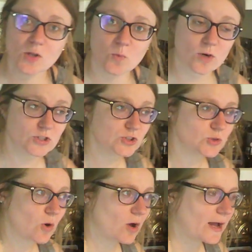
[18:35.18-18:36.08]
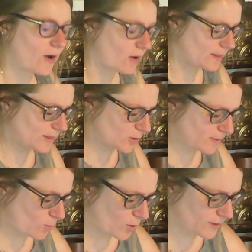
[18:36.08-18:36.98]
I'm going to do a little bit
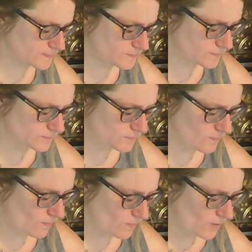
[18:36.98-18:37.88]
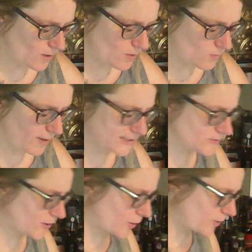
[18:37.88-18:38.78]
more rice
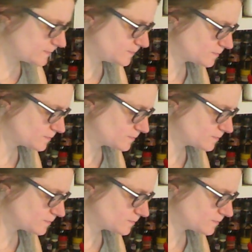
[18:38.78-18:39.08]
vinegar.